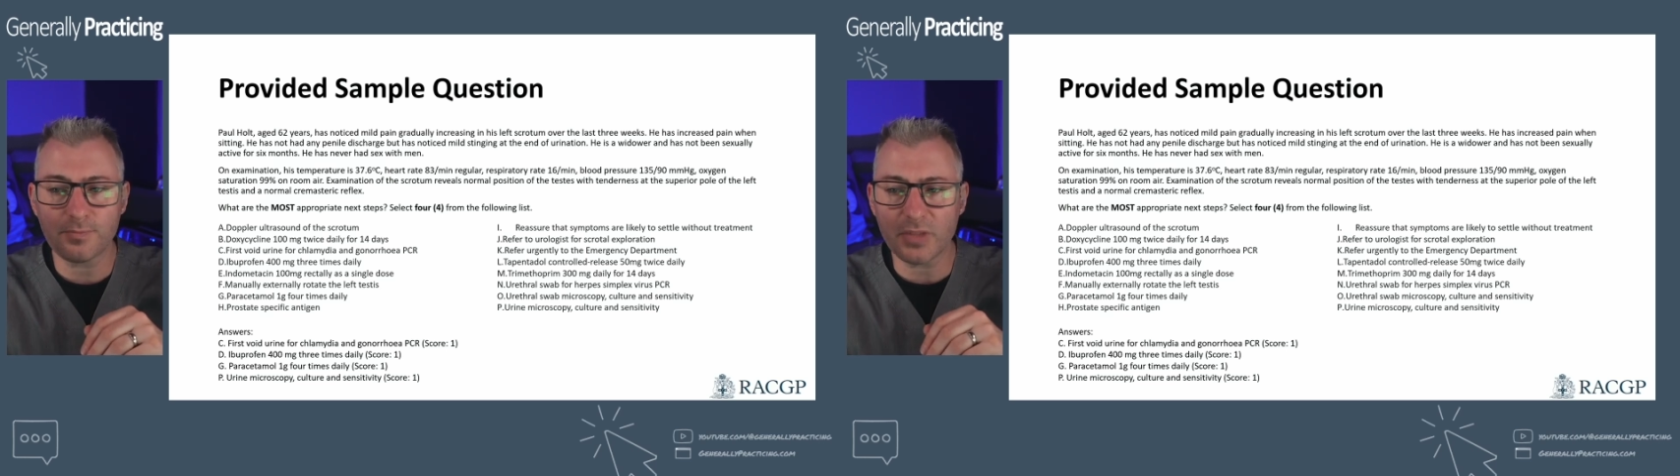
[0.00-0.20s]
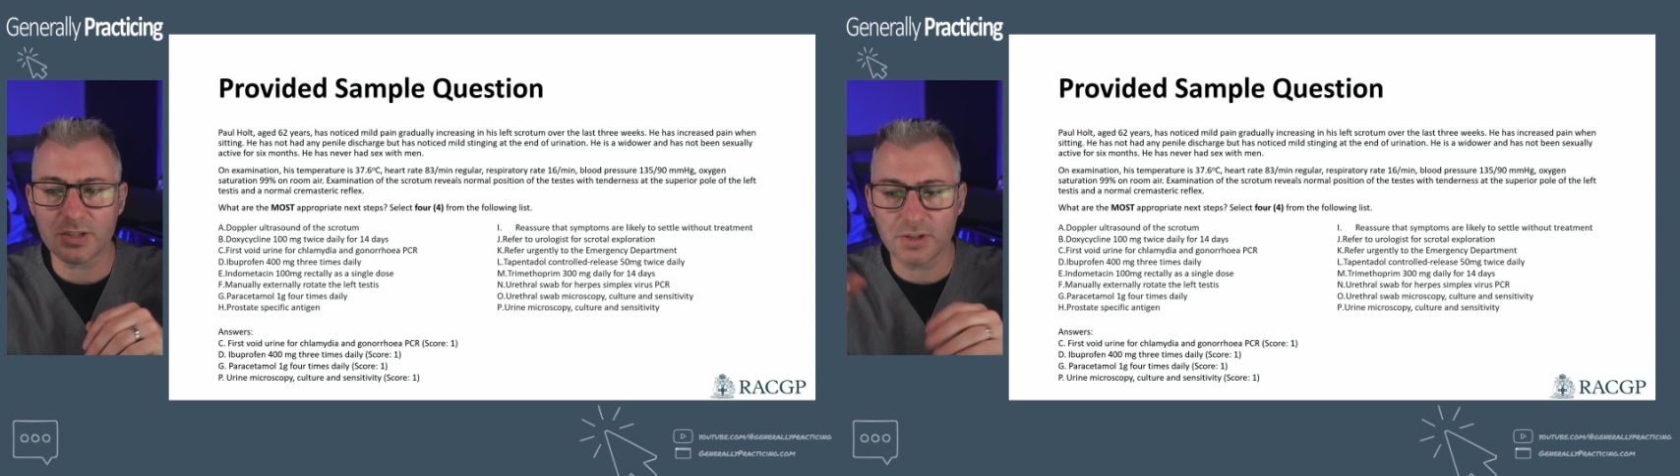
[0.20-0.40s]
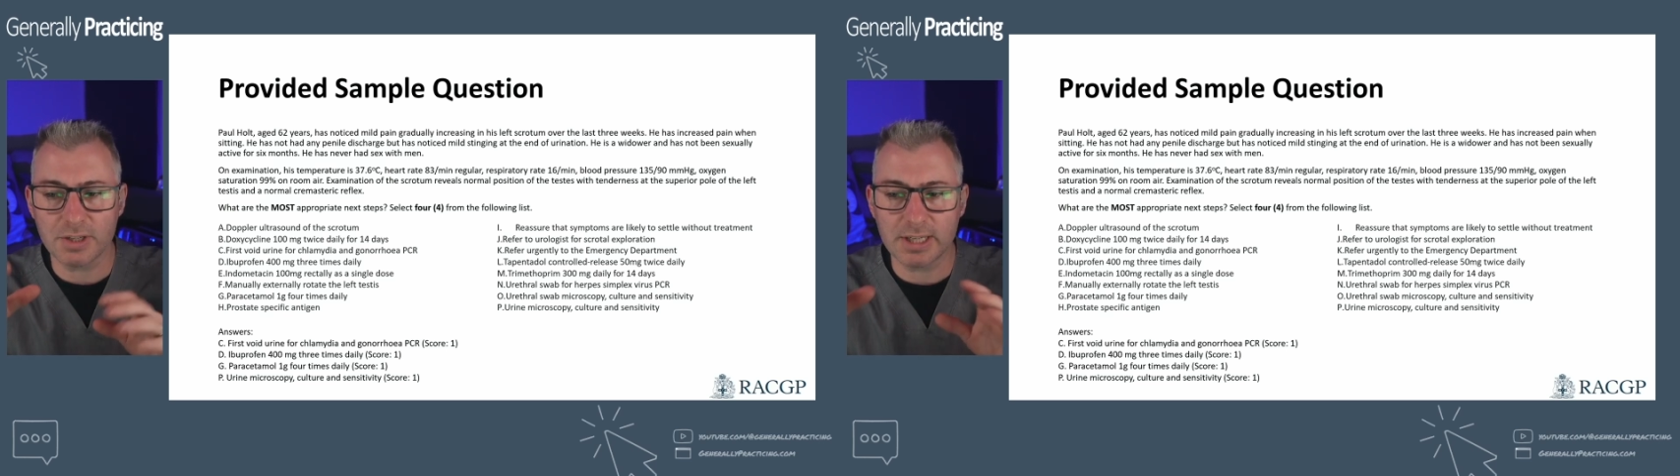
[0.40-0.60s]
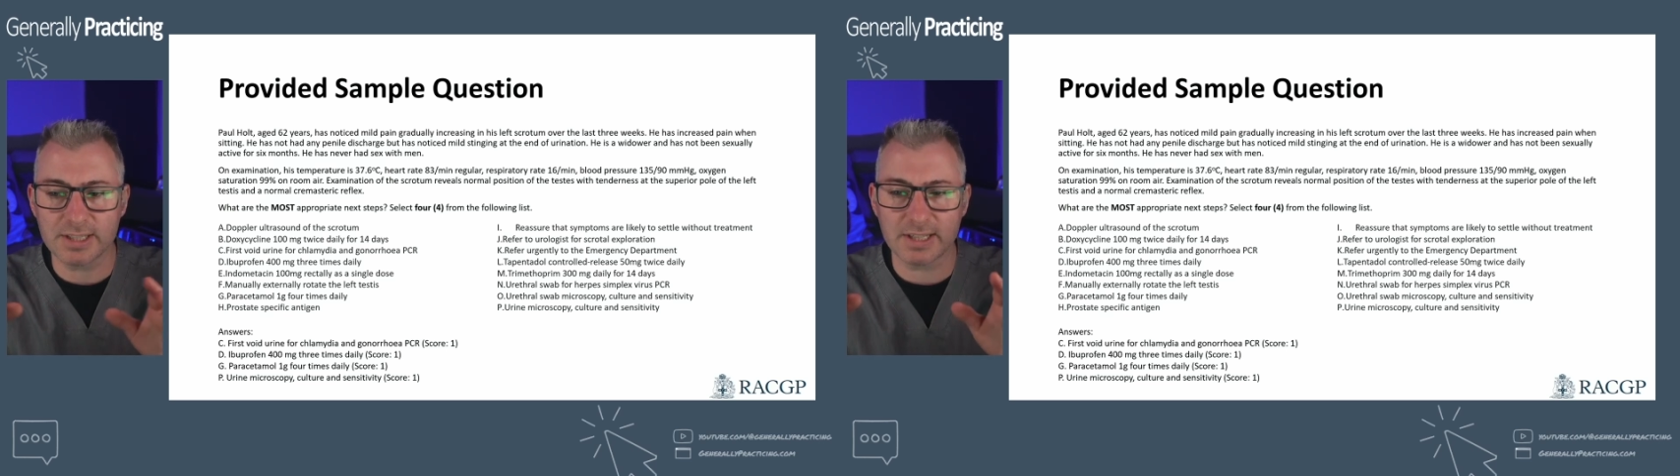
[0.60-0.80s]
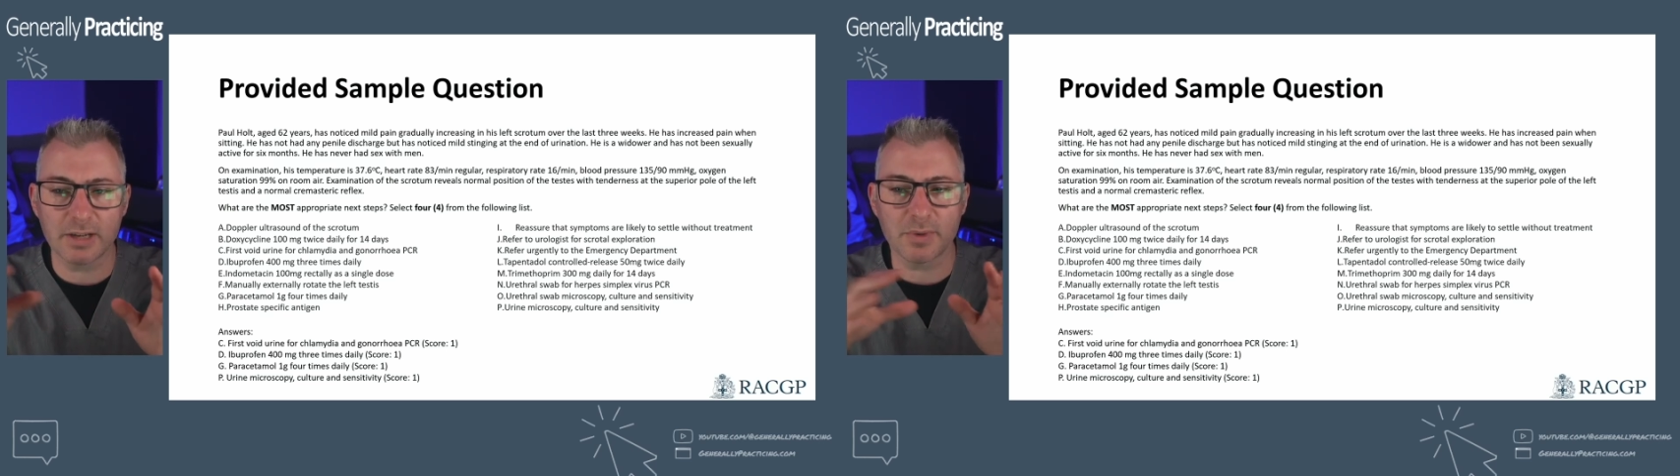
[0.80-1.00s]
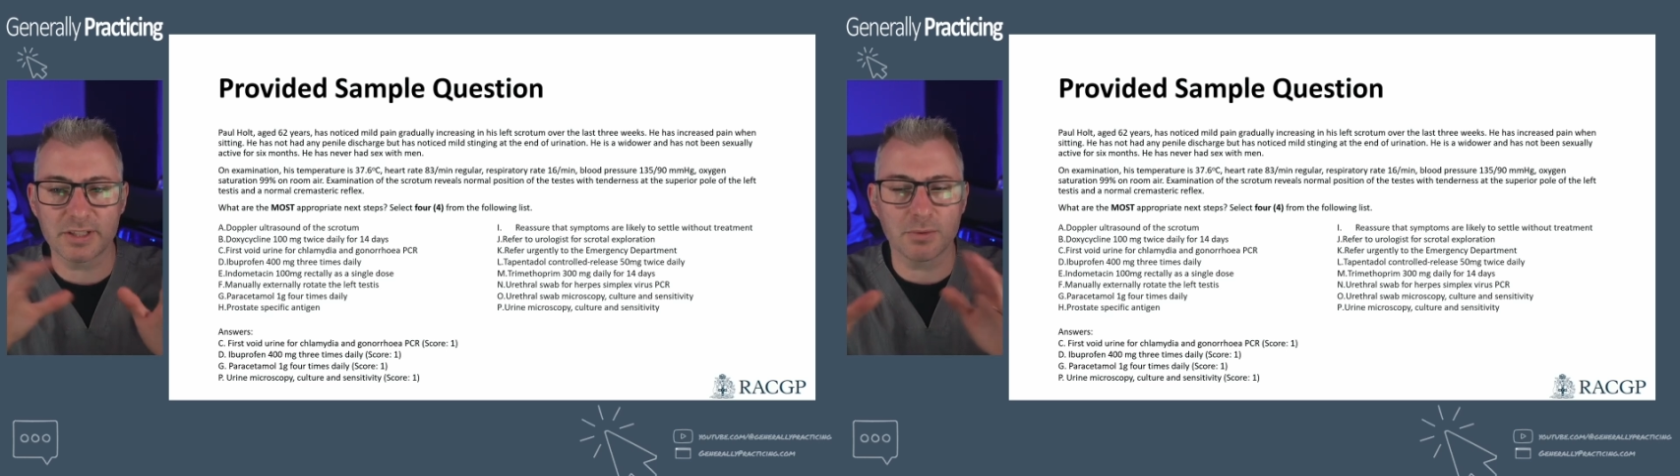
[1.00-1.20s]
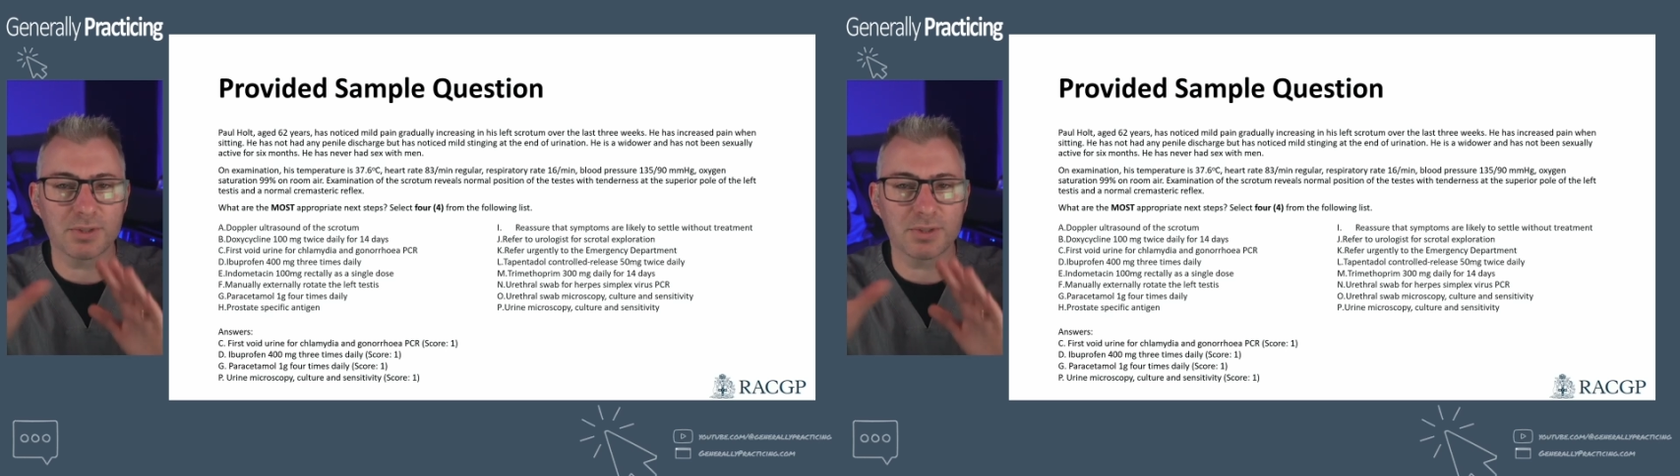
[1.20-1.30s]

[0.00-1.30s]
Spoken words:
So you can see we're still